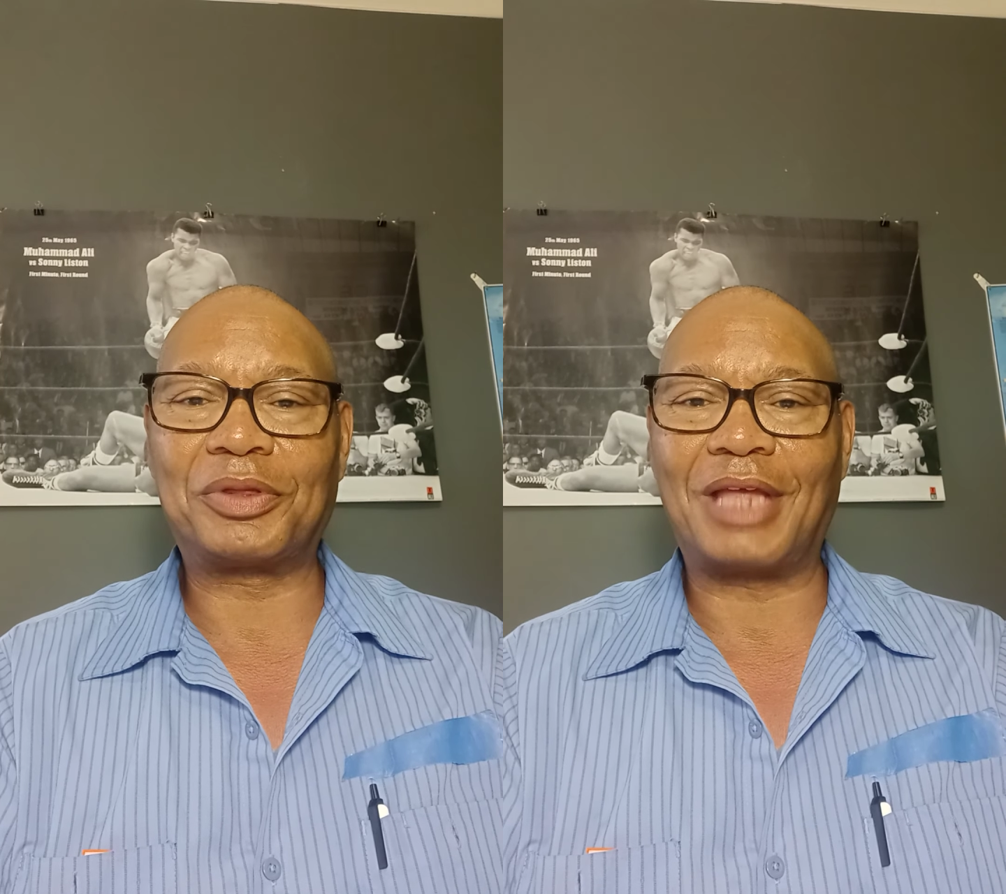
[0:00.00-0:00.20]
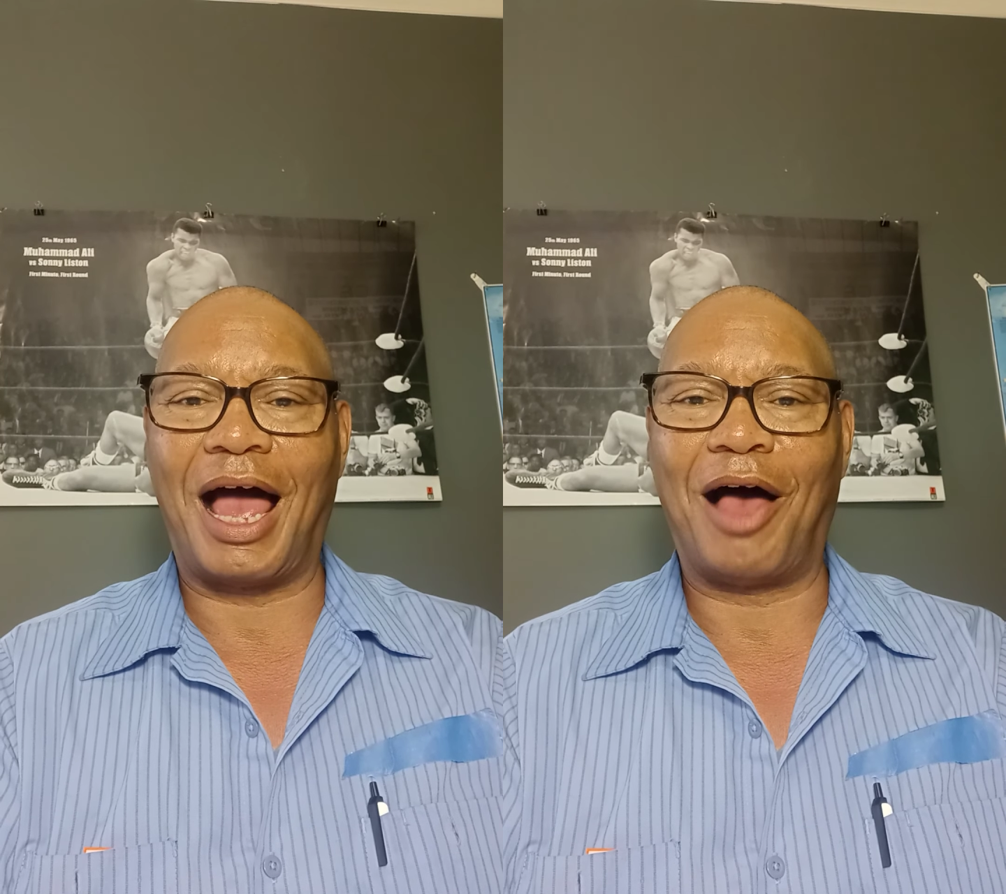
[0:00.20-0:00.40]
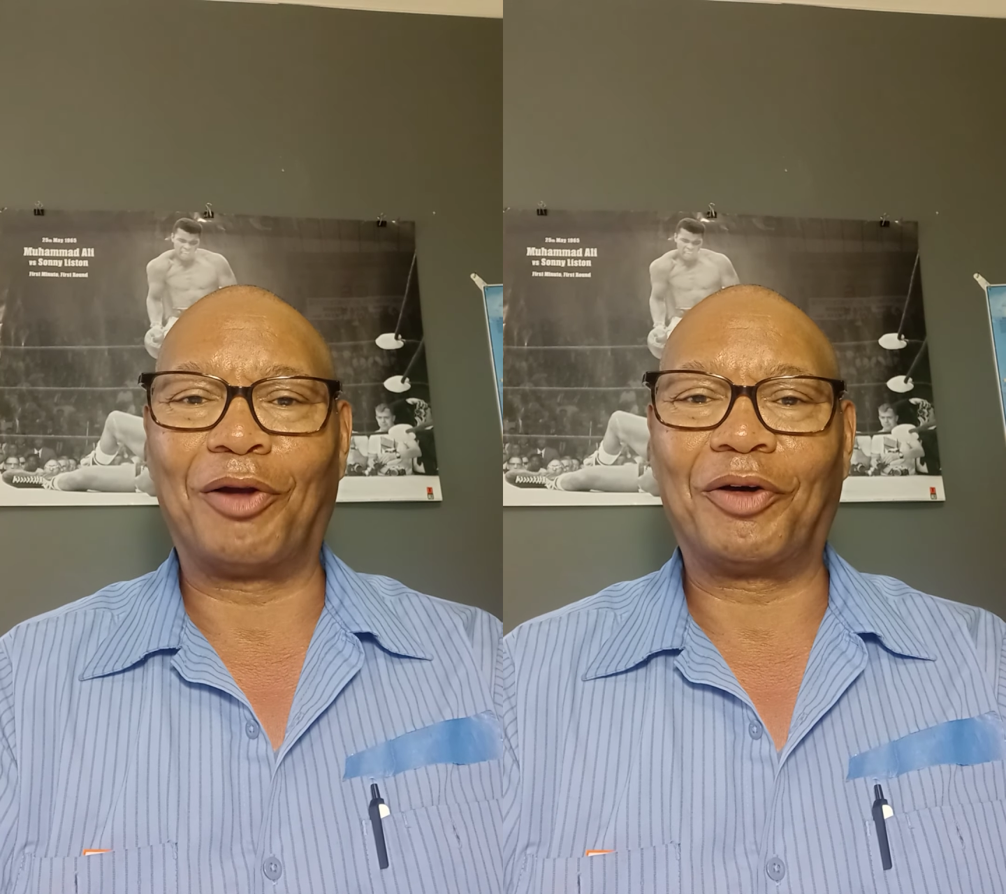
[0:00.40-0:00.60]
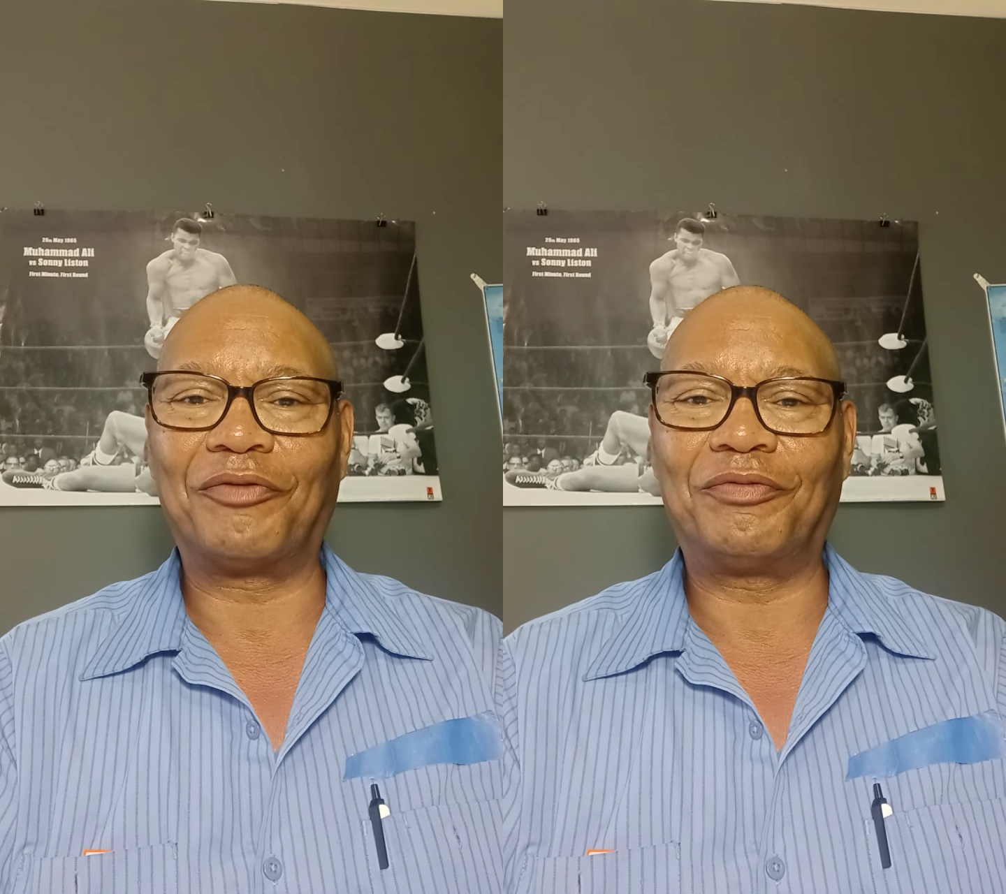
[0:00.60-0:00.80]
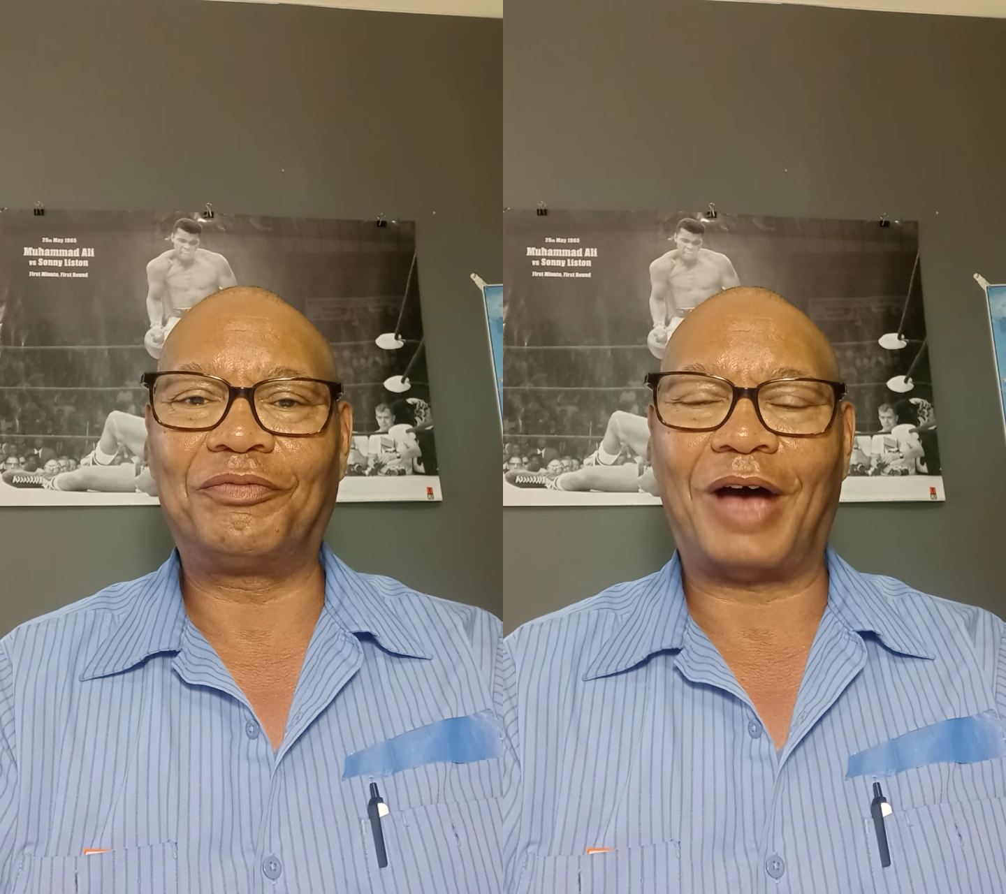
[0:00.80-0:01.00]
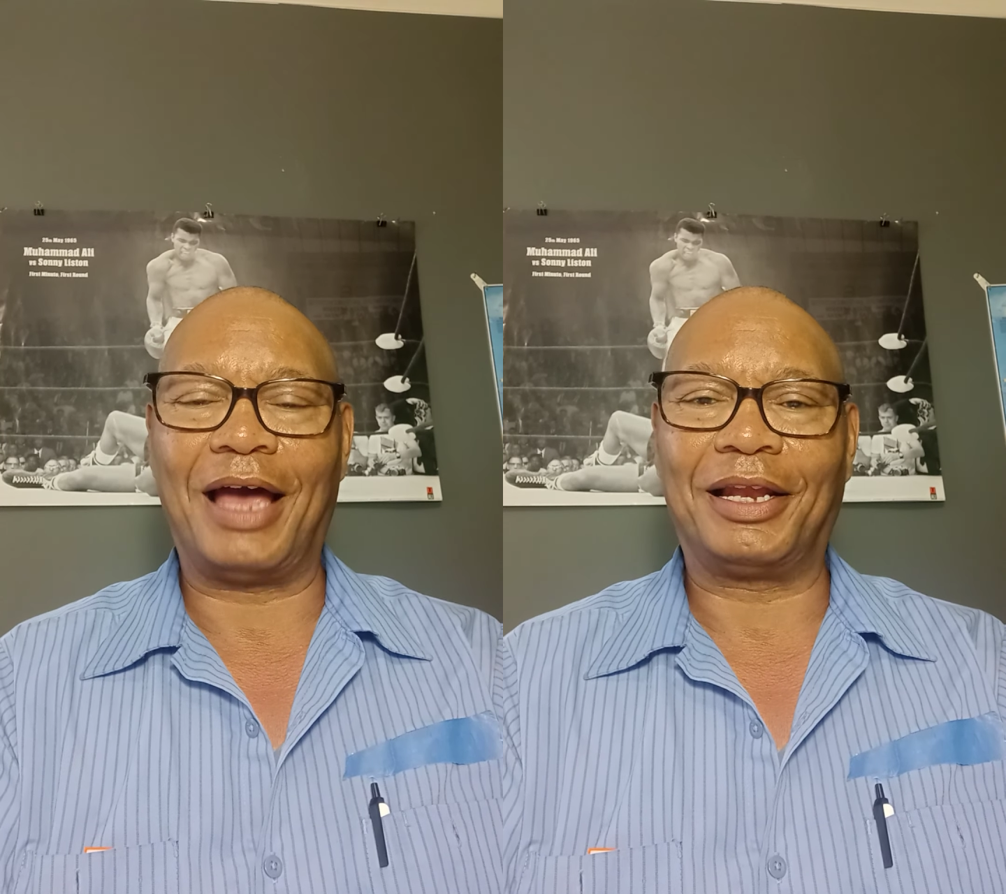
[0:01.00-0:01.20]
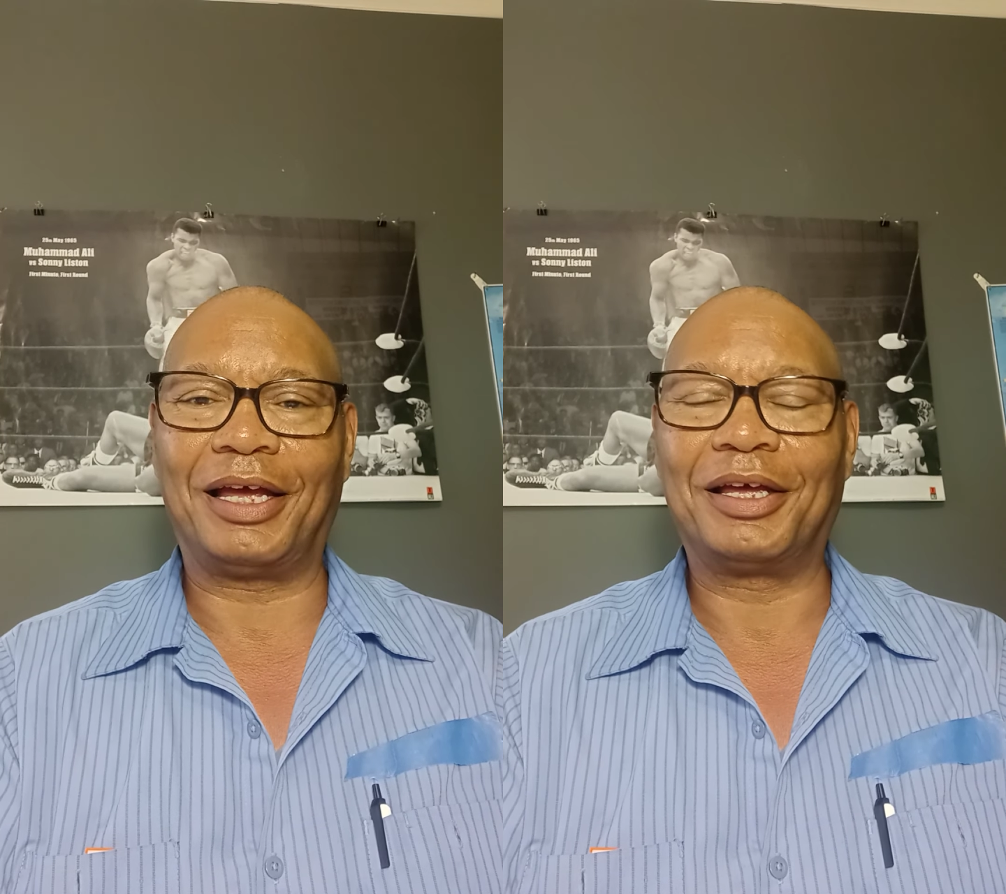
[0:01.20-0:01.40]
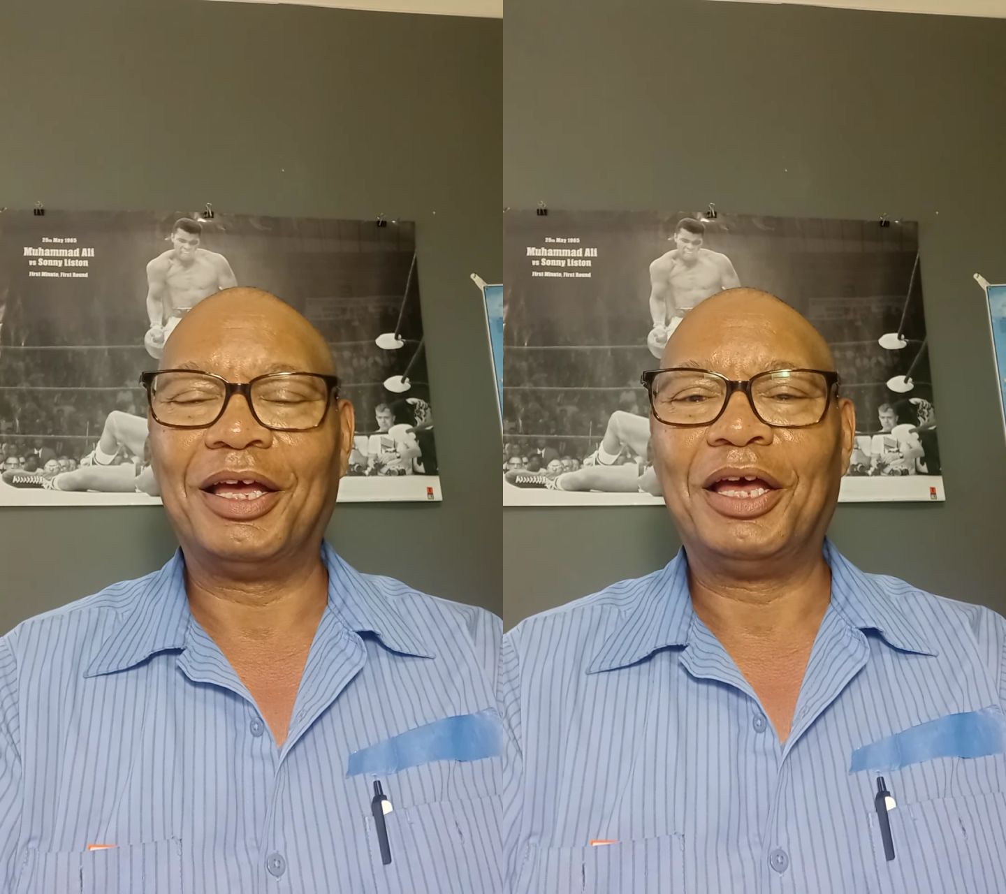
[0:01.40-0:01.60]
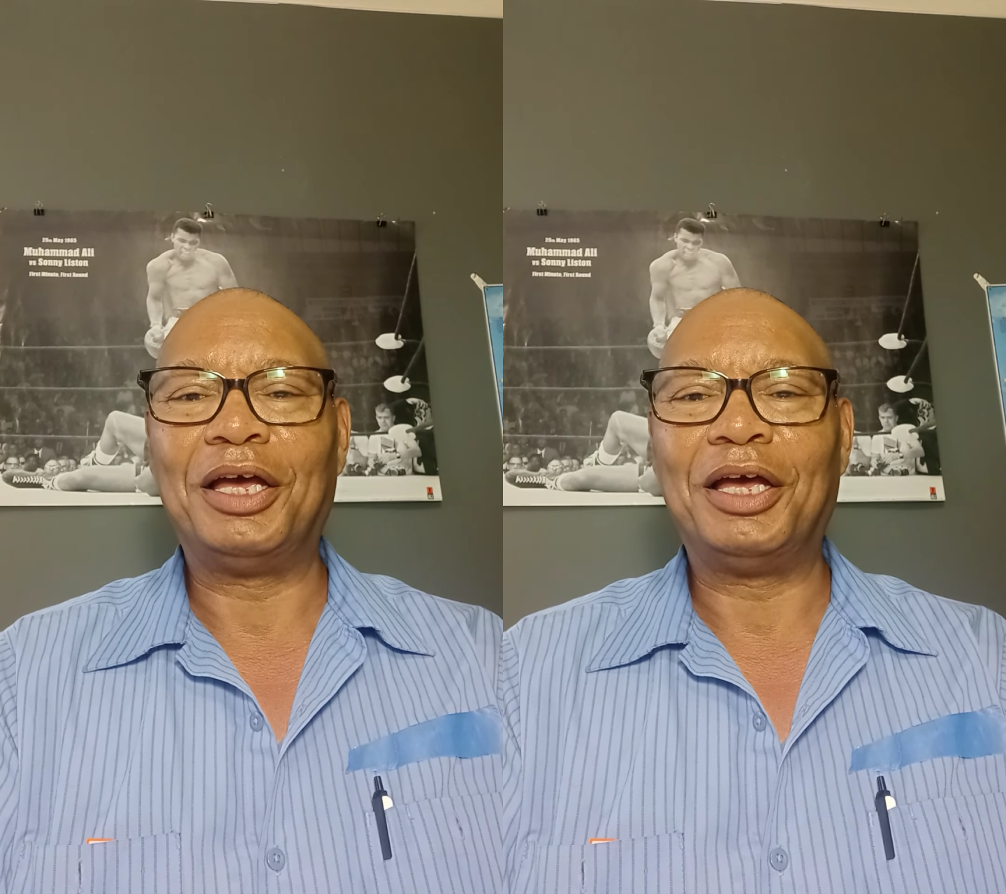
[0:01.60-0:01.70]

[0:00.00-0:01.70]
style of fighting.